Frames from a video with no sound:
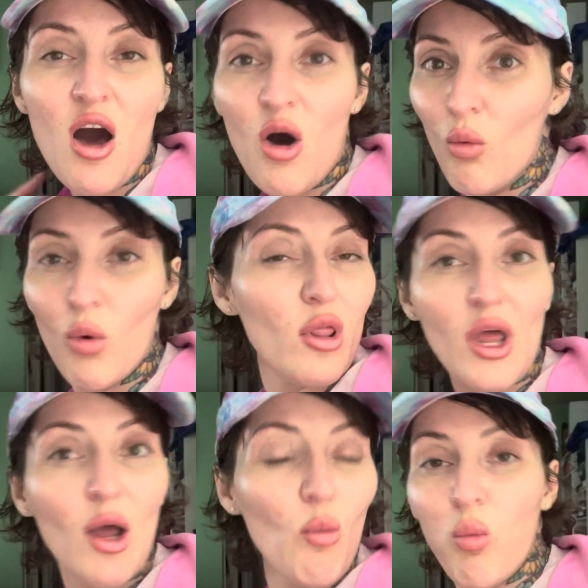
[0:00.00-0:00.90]

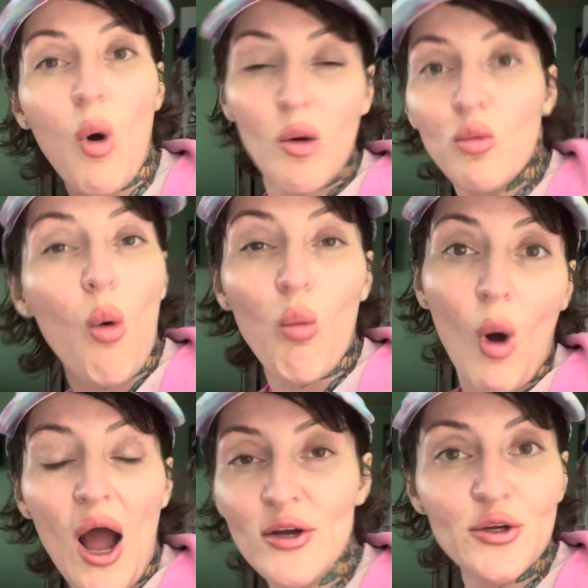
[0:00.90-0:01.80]

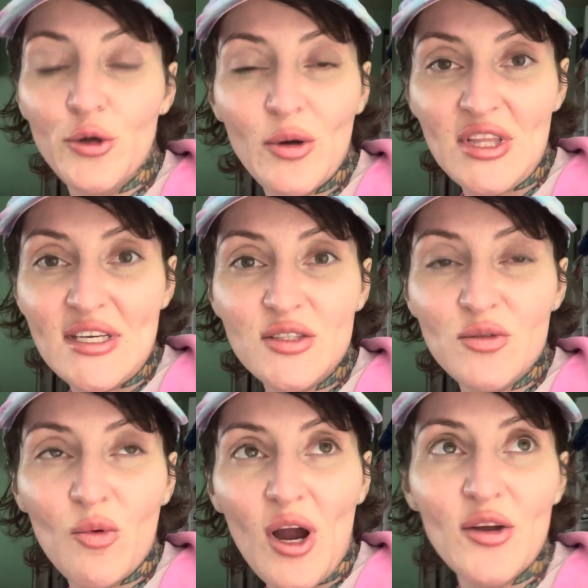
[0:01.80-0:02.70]
Why are you doing this?
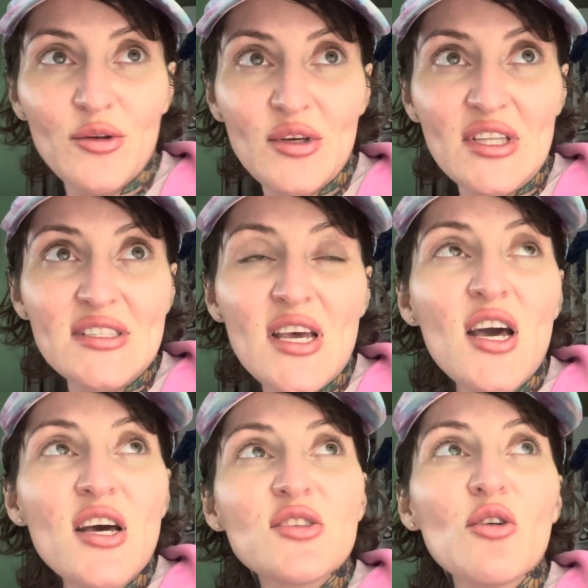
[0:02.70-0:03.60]
Why are you doing this?
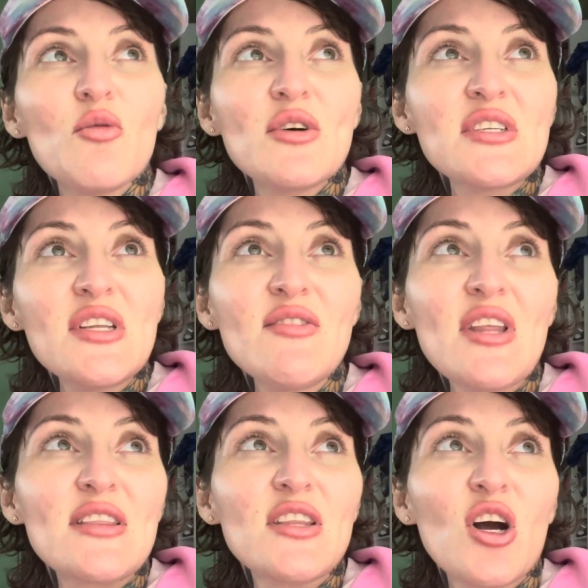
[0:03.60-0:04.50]
So it wasn't even
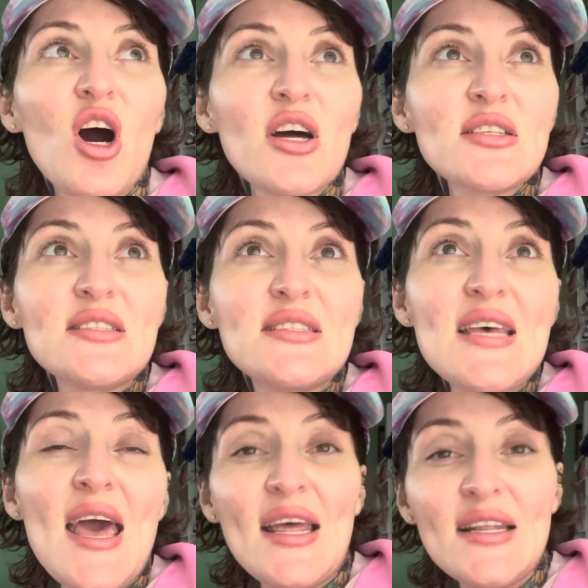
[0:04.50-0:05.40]
like the
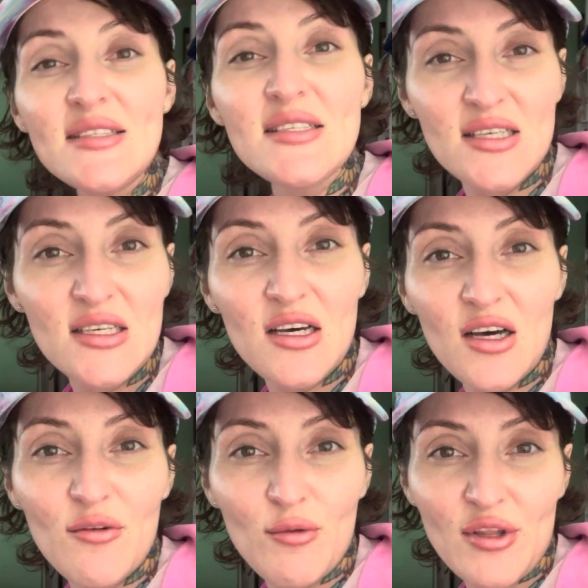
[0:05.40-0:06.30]
content
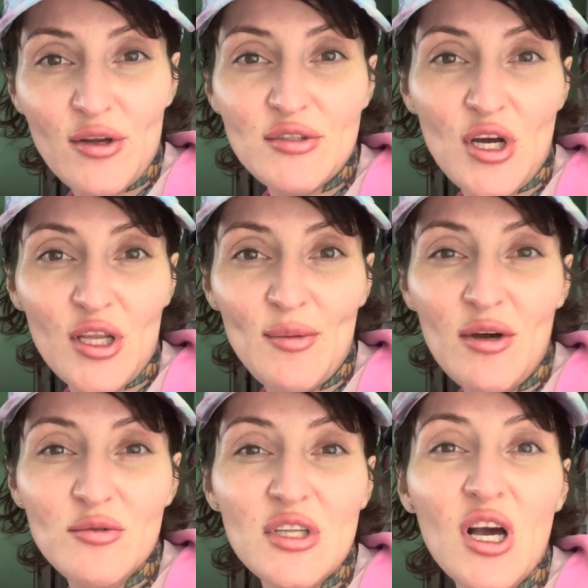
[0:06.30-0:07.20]
of what they were talking about, it
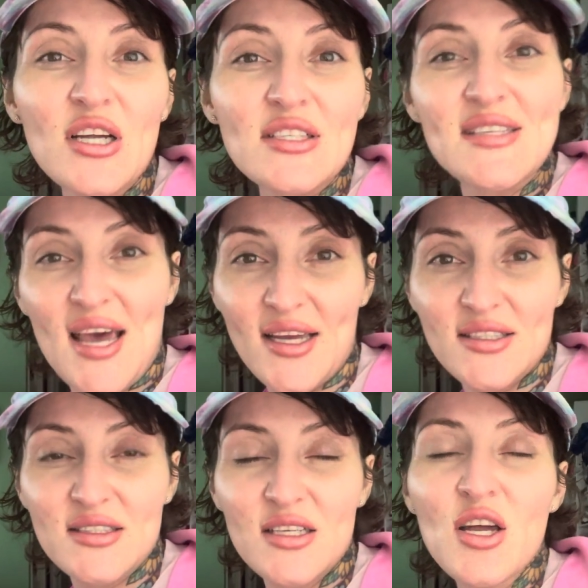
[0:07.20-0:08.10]
was the context.